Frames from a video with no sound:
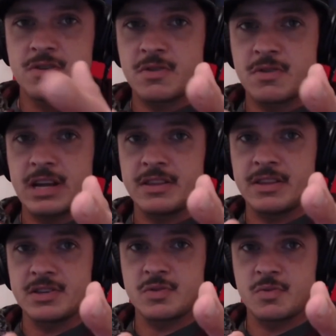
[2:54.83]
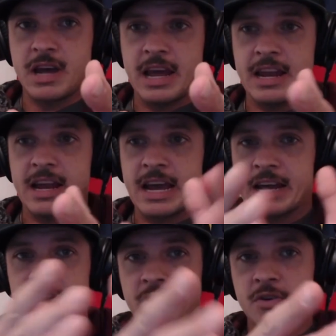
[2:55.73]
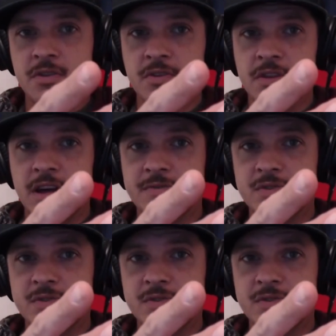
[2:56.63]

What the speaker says: right, this way, and I had to go to the left